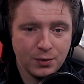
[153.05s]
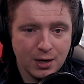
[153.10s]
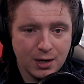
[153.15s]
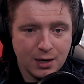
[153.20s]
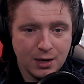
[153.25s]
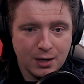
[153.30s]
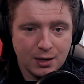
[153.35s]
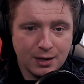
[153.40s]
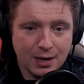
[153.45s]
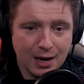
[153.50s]

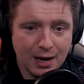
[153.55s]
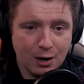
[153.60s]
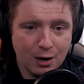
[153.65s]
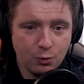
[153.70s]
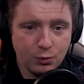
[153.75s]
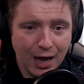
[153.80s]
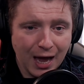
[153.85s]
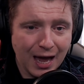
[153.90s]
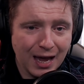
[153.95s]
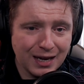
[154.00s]
Now,
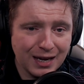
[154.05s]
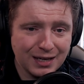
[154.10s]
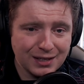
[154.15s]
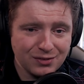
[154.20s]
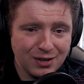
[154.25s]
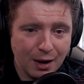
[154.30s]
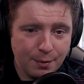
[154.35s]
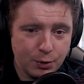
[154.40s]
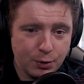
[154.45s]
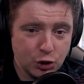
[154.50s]
the highest
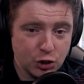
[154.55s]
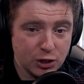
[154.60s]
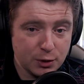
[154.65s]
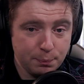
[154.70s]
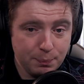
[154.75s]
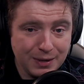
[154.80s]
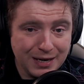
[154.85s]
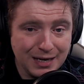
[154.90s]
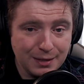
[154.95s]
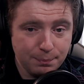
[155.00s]
damage
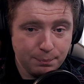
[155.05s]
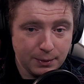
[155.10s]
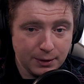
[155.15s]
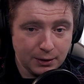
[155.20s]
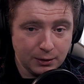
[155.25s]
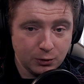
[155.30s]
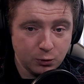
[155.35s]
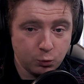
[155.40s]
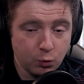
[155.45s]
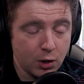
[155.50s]
speed
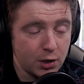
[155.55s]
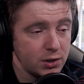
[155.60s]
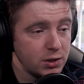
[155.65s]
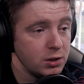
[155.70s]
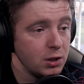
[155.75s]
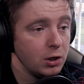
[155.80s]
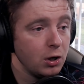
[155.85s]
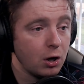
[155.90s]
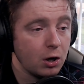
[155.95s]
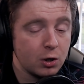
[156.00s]
build was
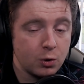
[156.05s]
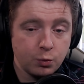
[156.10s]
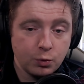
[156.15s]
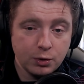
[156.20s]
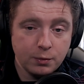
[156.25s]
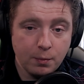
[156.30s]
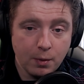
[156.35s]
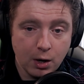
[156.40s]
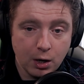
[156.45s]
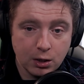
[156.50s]
the
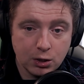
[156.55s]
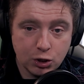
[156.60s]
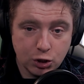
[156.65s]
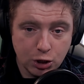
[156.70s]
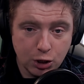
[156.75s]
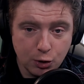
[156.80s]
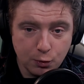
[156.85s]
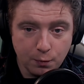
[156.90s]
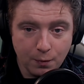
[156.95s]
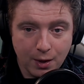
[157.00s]
Lockwood Mark
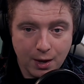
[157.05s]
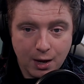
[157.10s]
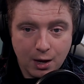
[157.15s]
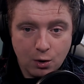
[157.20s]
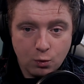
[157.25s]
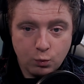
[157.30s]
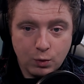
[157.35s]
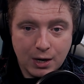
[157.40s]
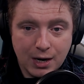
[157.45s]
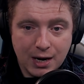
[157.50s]
II,
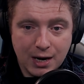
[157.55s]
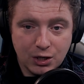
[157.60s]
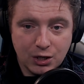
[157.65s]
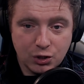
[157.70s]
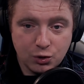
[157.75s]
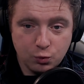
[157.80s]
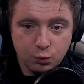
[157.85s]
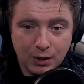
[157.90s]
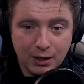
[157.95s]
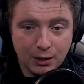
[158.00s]

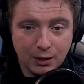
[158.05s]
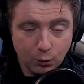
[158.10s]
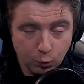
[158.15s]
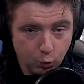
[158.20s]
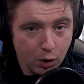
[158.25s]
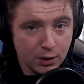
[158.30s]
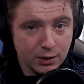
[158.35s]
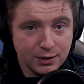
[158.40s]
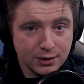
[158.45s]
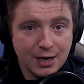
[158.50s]
which will
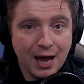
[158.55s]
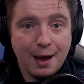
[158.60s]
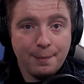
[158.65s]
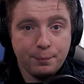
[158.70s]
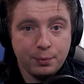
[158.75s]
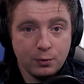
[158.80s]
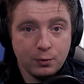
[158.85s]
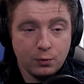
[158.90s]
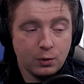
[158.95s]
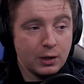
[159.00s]

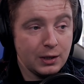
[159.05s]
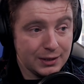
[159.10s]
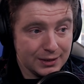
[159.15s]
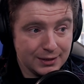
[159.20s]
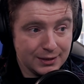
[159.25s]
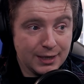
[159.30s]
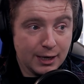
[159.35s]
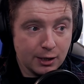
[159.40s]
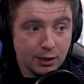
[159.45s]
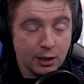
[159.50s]
one-tap
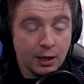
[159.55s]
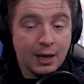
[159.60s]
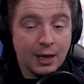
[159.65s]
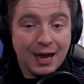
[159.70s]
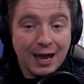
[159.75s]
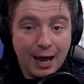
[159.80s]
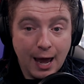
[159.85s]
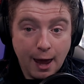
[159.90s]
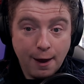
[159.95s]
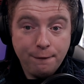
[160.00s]
still
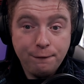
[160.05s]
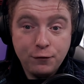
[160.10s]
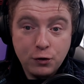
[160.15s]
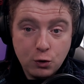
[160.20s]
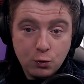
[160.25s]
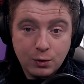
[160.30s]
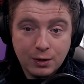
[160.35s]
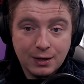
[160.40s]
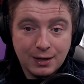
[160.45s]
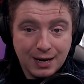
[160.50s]
if
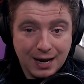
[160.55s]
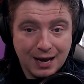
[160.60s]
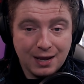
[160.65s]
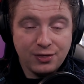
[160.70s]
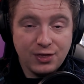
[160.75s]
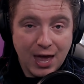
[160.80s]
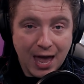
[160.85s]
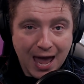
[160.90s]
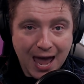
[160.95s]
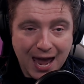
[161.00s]
you can hit
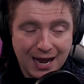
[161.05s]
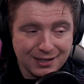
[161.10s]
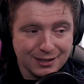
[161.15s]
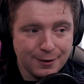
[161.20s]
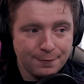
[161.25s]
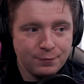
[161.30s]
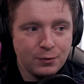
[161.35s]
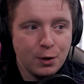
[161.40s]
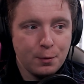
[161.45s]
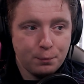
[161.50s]
the head.
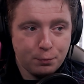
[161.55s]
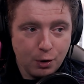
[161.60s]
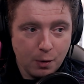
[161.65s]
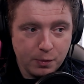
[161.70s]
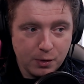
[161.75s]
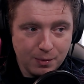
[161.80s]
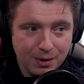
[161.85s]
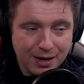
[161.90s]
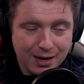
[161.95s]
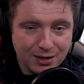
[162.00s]

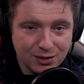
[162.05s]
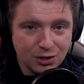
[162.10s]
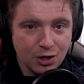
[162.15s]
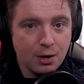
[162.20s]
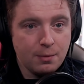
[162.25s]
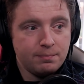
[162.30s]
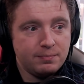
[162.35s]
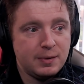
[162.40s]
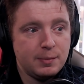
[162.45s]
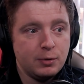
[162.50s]
Problem is,
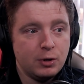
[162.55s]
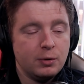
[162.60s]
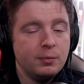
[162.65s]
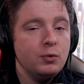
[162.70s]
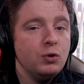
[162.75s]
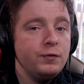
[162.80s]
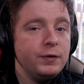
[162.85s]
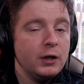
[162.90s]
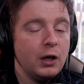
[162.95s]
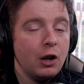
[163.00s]
people are
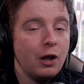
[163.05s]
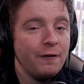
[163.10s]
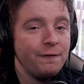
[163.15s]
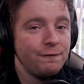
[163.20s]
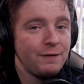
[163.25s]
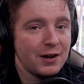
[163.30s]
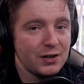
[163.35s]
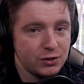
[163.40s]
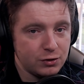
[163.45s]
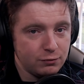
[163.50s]
moving a lot
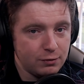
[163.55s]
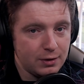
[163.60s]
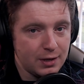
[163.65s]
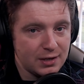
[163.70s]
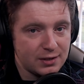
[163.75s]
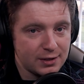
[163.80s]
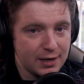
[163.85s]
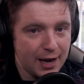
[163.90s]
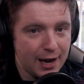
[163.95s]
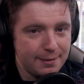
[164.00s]
faster in
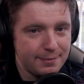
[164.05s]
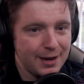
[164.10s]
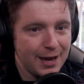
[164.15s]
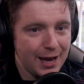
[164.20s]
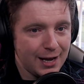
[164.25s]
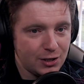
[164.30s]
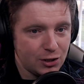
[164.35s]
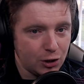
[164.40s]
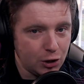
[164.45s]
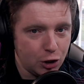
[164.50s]
this game.
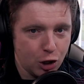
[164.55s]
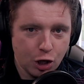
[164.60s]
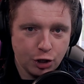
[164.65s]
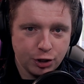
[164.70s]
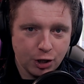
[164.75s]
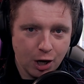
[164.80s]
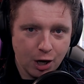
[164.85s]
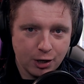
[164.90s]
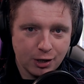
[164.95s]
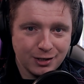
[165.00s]
It's a lot
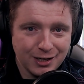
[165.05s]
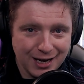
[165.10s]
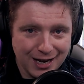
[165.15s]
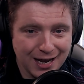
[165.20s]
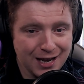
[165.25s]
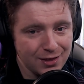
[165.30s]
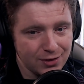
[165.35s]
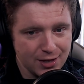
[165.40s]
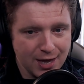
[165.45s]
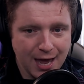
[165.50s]
harder to
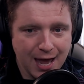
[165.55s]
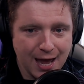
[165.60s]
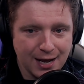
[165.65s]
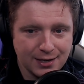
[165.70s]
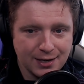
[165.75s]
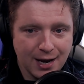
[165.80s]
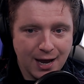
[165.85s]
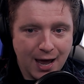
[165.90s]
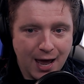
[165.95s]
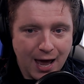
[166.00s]
hit the head,
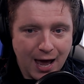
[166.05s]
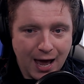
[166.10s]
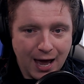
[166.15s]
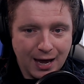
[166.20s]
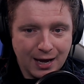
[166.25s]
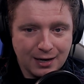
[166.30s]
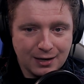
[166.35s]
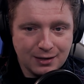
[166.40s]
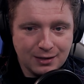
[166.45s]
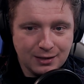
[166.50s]

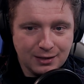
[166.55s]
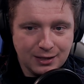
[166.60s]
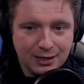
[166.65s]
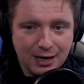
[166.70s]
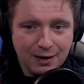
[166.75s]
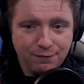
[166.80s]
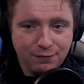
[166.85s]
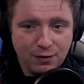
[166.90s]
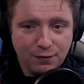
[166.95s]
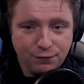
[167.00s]
and
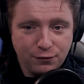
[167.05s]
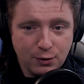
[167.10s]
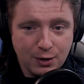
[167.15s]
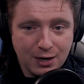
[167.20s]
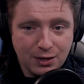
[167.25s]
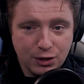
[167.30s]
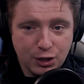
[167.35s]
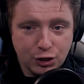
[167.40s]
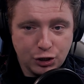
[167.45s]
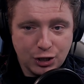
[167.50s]
even if you
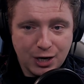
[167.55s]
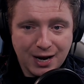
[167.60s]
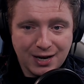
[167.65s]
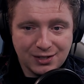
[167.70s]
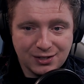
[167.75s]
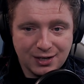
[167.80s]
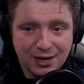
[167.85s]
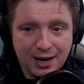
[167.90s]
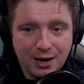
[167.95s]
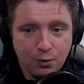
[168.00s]
hit the
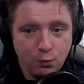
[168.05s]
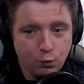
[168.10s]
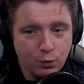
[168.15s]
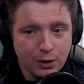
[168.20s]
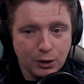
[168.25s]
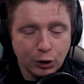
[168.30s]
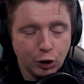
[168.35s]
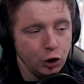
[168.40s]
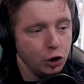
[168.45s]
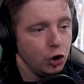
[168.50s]
chest, it
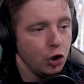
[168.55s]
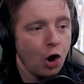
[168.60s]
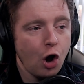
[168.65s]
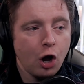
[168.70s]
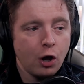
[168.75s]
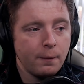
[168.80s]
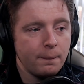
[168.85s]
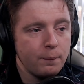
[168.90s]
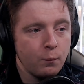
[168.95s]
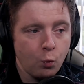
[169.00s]
will
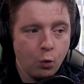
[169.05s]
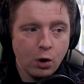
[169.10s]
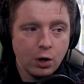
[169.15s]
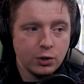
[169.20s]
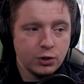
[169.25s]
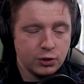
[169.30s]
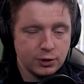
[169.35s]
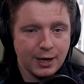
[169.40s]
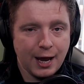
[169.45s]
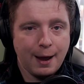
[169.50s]
not
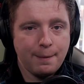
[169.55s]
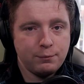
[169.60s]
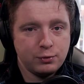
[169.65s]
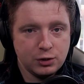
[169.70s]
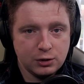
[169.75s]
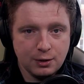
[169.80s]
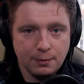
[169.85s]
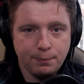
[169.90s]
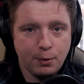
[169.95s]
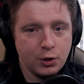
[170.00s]
one-tap
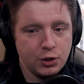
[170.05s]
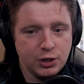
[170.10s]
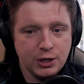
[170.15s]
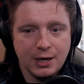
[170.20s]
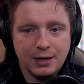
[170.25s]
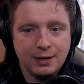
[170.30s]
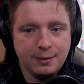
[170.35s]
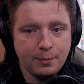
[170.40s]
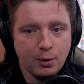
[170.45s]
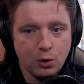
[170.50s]
to the body
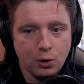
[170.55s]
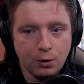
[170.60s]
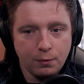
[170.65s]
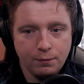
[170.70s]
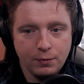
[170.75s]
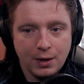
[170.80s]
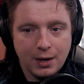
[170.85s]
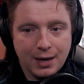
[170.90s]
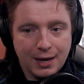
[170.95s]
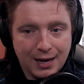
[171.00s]
anymore.
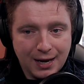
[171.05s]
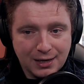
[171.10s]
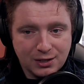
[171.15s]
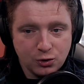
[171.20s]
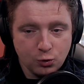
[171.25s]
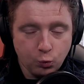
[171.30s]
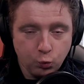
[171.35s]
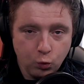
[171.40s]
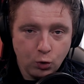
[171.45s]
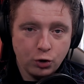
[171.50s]
It's
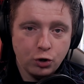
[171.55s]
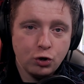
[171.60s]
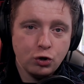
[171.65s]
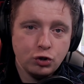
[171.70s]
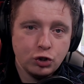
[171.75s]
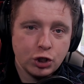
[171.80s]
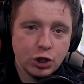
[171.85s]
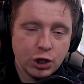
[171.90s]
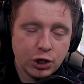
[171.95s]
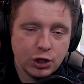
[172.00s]

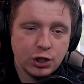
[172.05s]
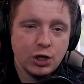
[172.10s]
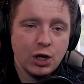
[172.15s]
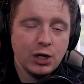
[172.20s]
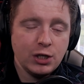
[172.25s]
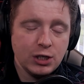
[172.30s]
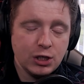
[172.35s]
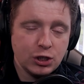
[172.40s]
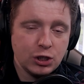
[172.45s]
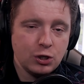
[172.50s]

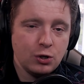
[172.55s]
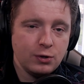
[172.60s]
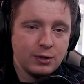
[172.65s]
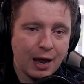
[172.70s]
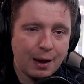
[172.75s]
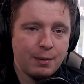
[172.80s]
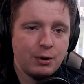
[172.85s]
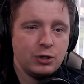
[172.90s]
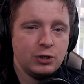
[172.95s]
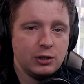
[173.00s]
132
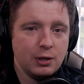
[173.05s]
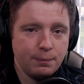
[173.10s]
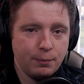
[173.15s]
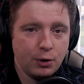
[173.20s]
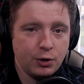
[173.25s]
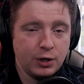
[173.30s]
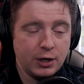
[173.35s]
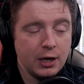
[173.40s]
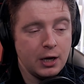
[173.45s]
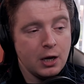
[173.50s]
damage to the
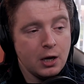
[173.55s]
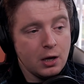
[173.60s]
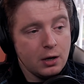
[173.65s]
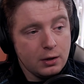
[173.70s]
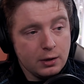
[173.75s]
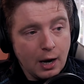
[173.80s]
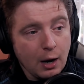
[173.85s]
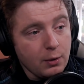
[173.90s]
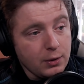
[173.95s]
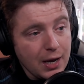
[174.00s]
body.
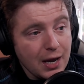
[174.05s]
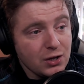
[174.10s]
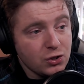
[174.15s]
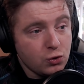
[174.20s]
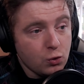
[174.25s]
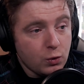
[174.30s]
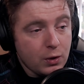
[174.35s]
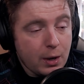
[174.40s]
Now, yes, don't get